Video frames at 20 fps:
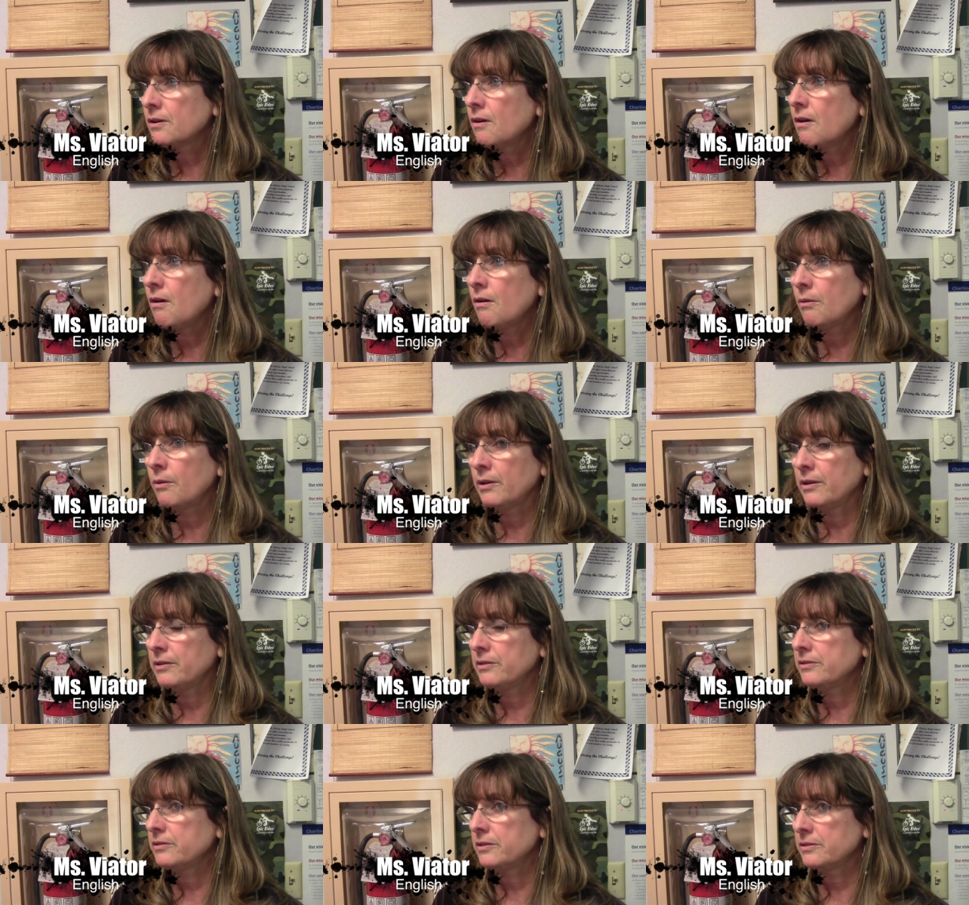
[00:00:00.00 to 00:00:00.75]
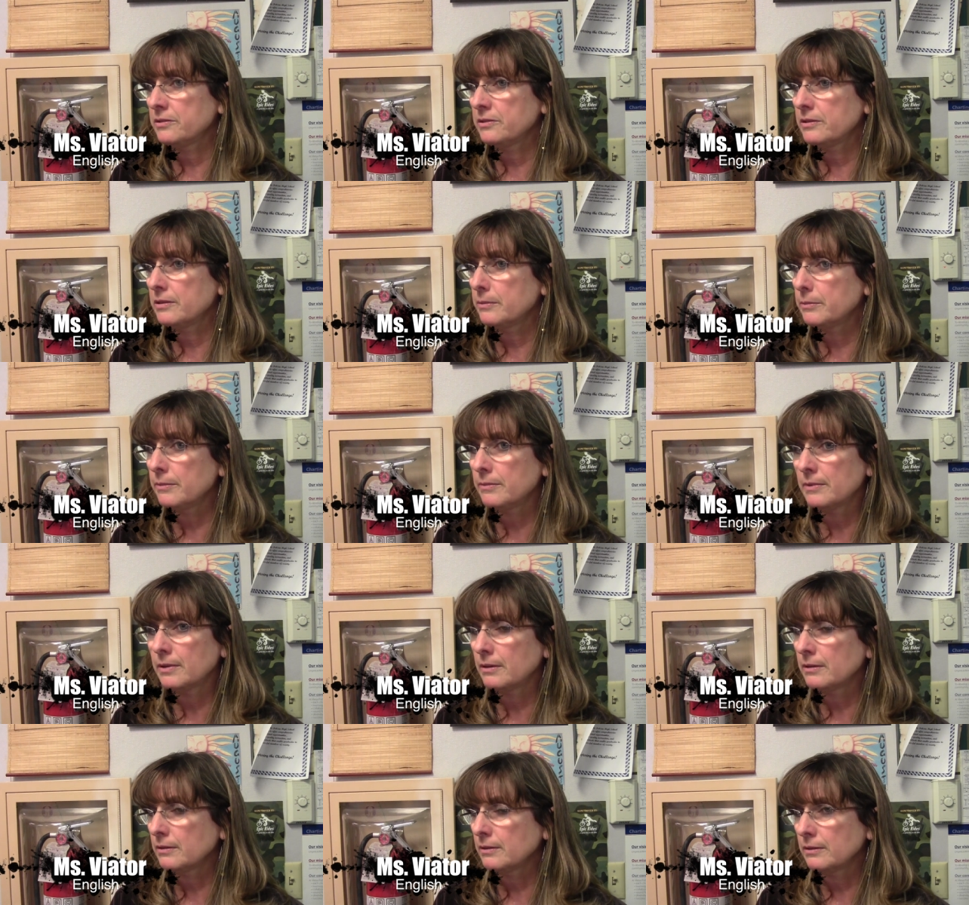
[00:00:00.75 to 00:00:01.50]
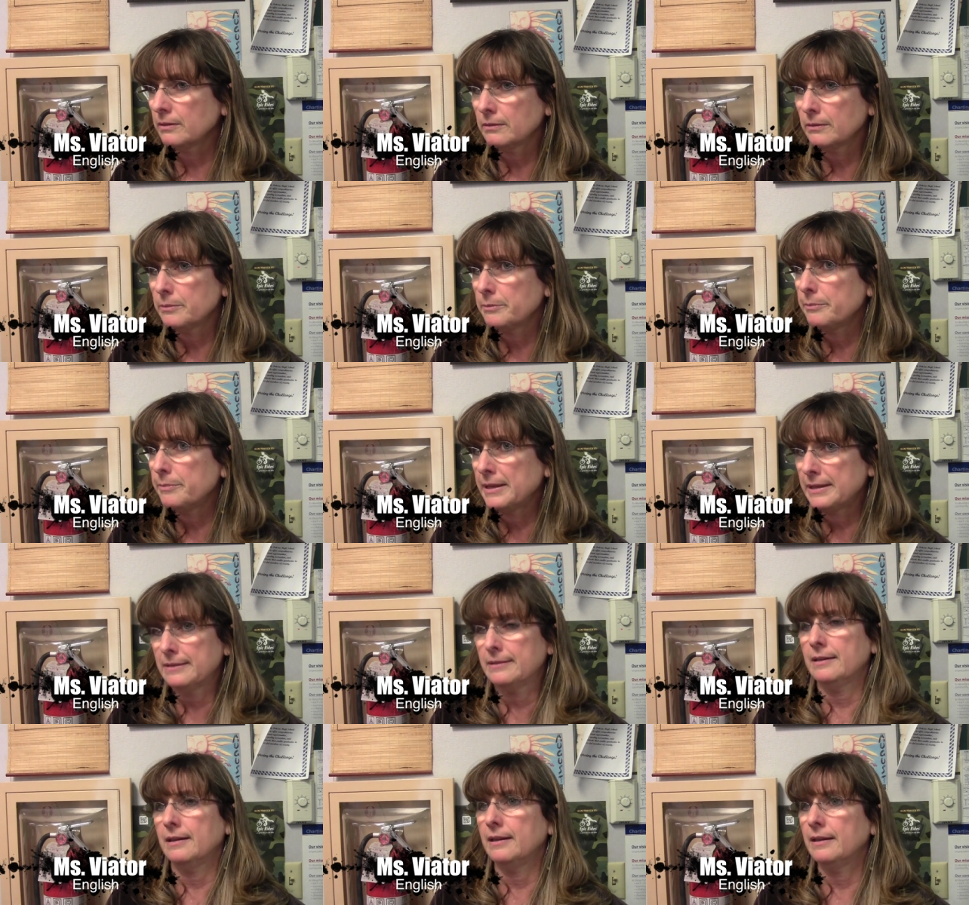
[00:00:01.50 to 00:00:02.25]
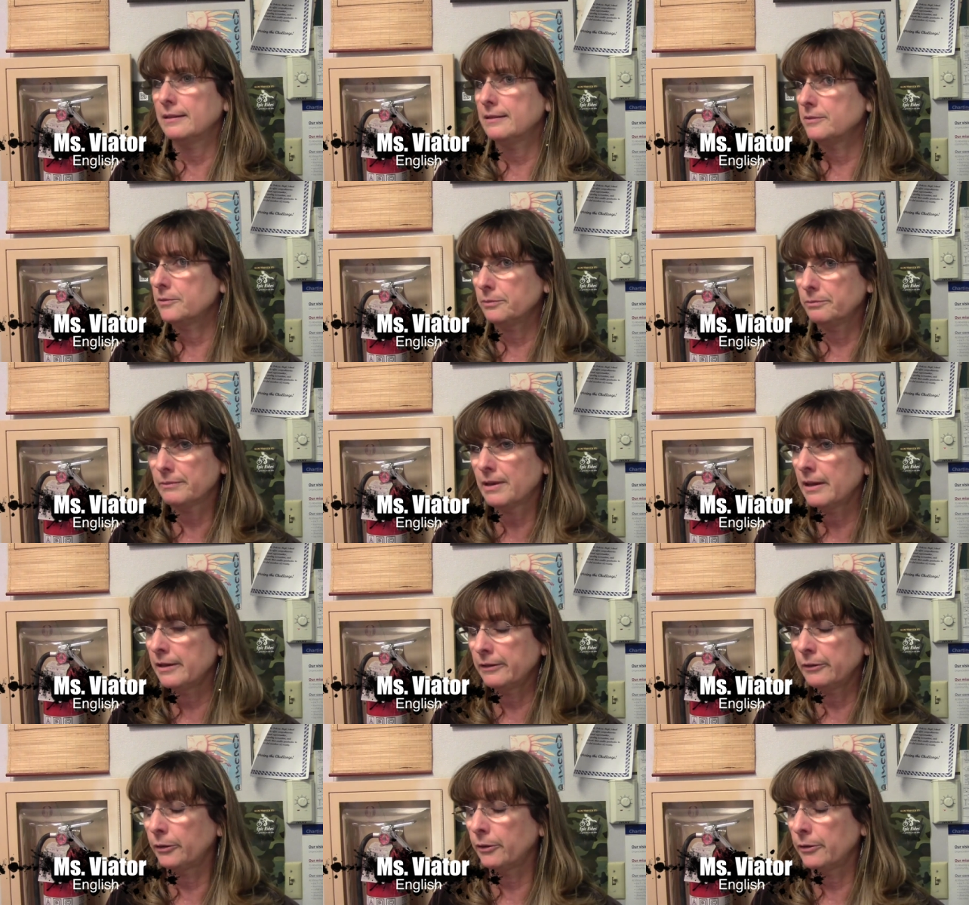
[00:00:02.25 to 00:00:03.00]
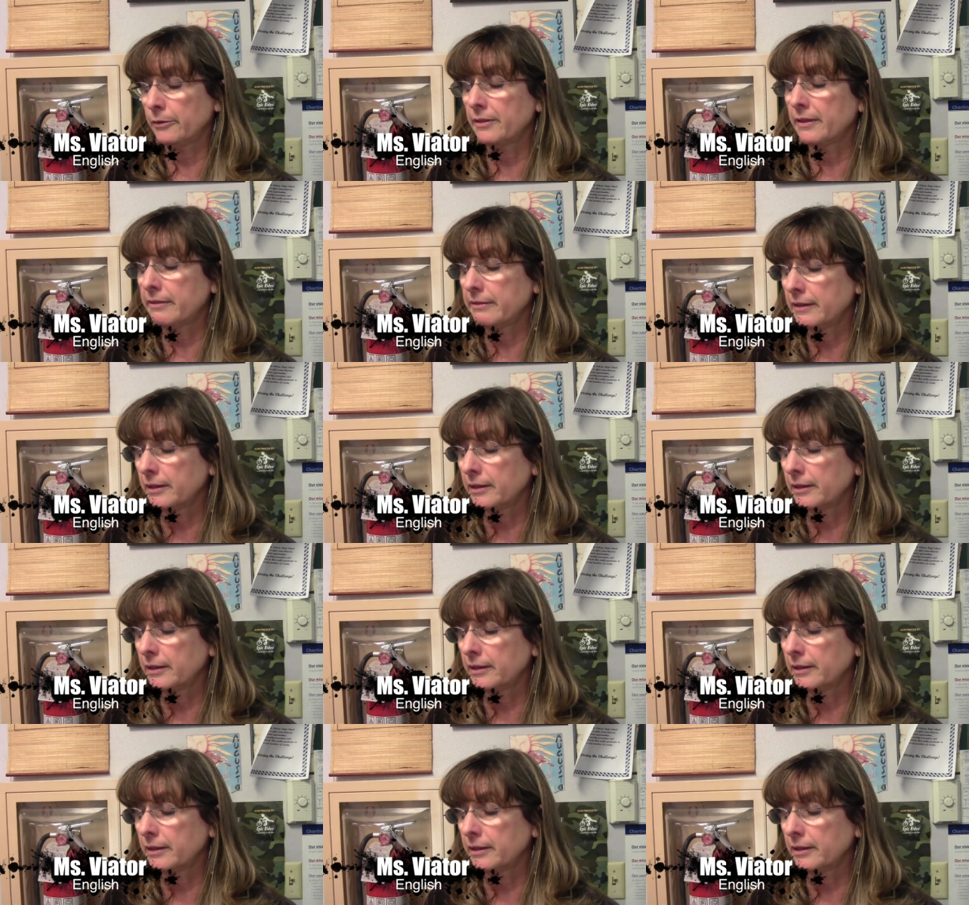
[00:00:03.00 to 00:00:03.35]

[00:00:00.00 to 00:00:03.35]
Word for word: are always just the, the best kids on earth, I